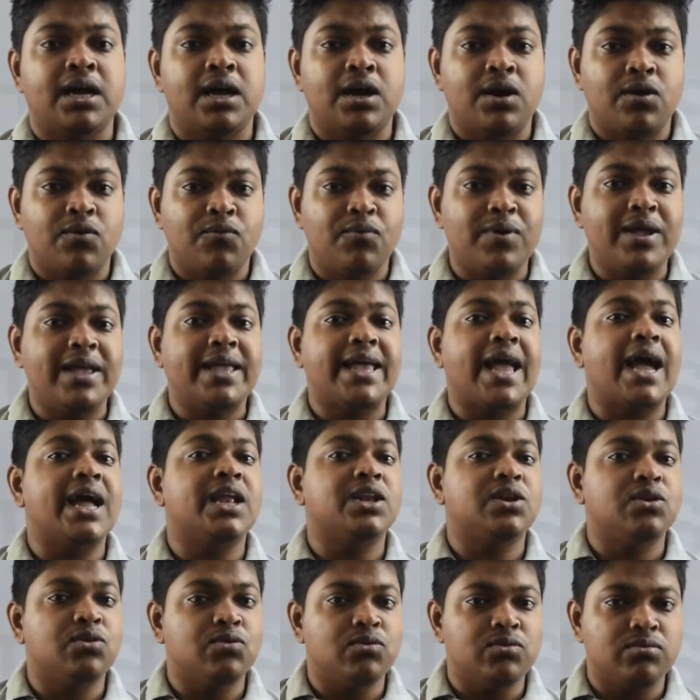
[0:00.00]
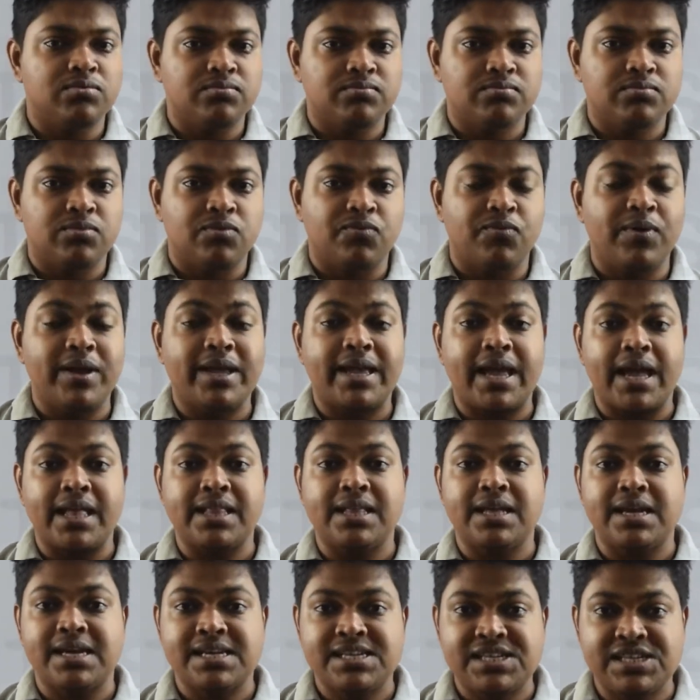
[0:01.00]
we can do, we
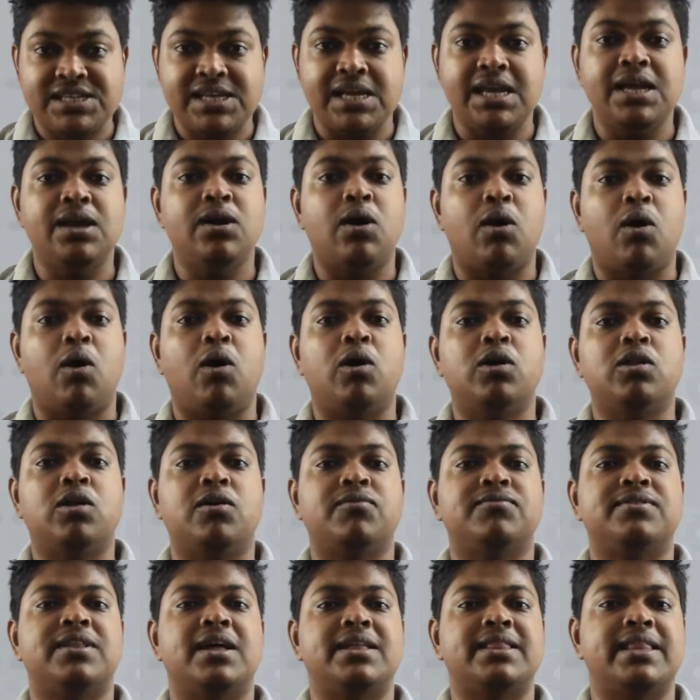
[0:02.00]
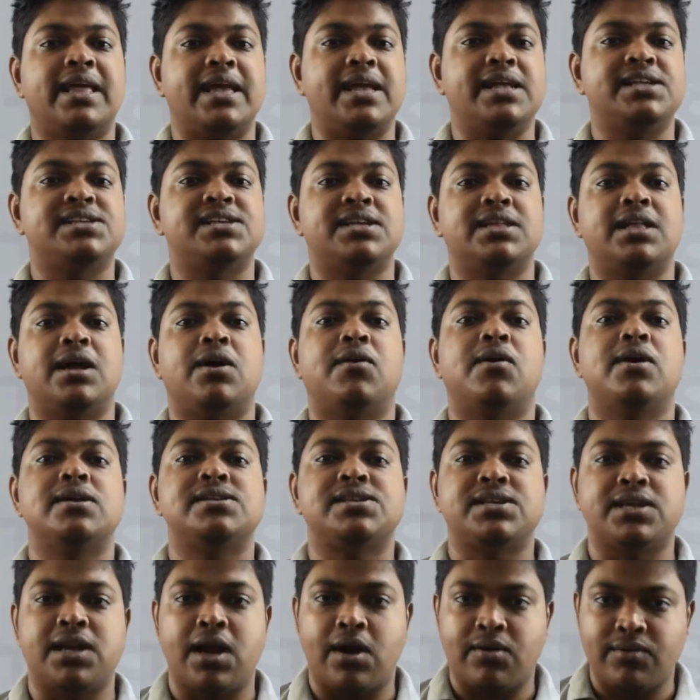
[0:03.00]
can see all of the things in our
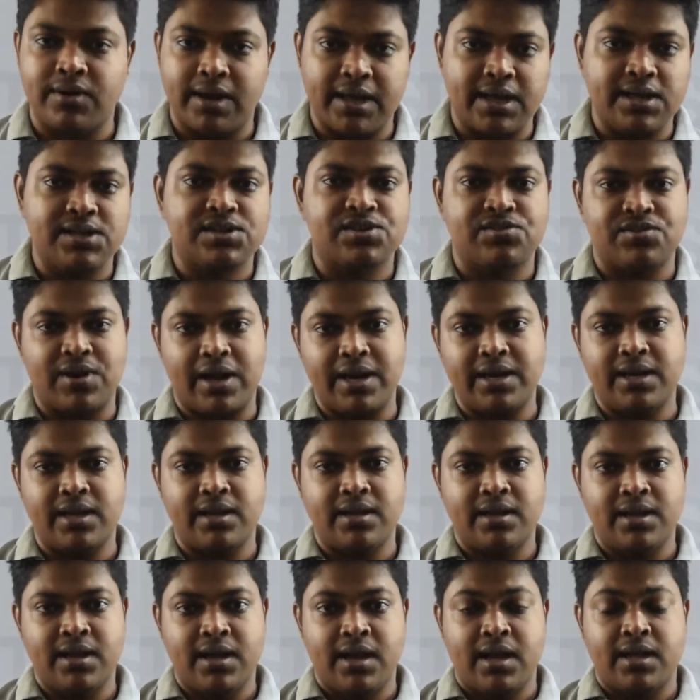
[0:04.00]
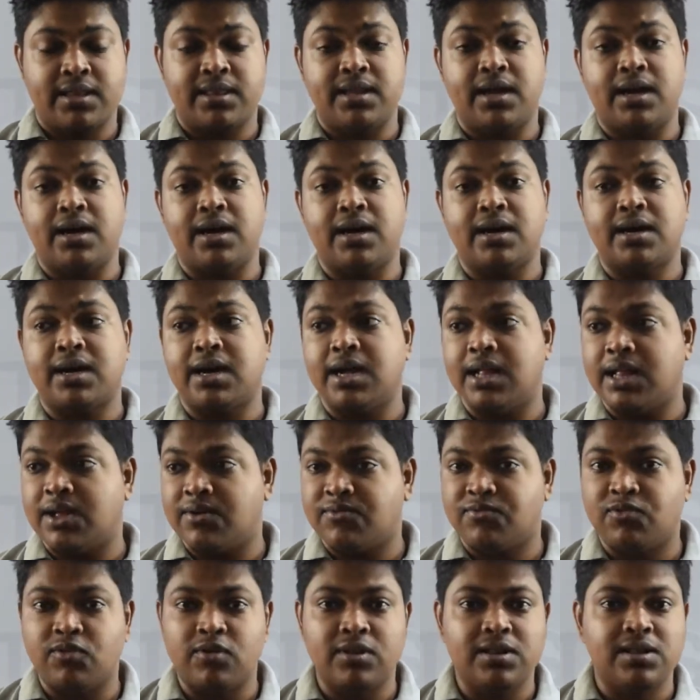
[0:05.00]
surroundings, right? The
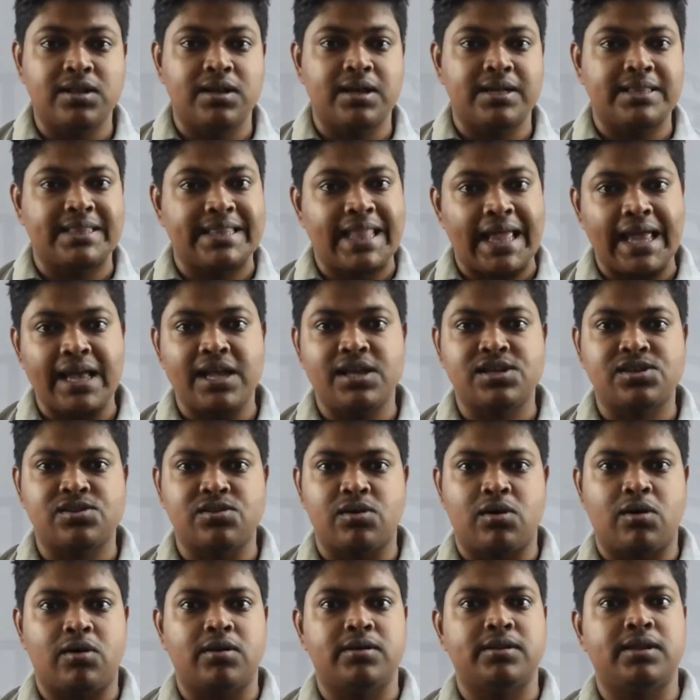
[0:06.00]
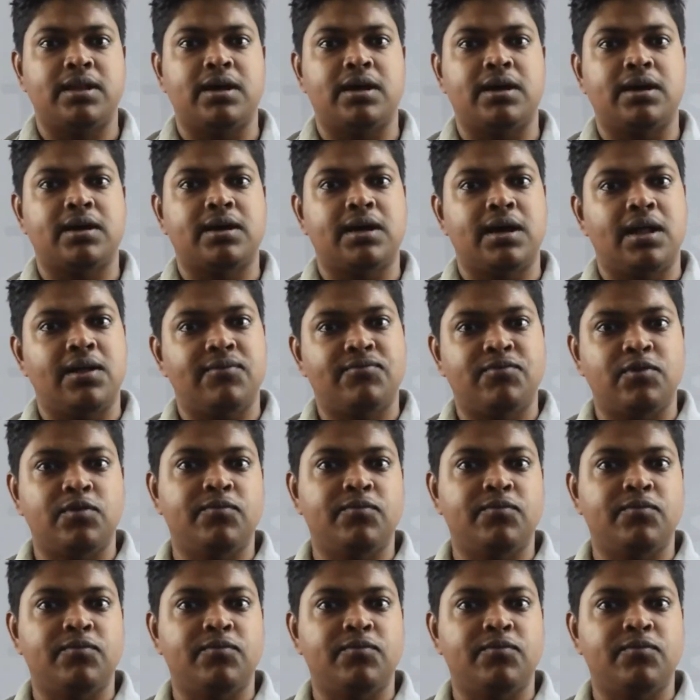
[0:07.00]
colorful things or the colorful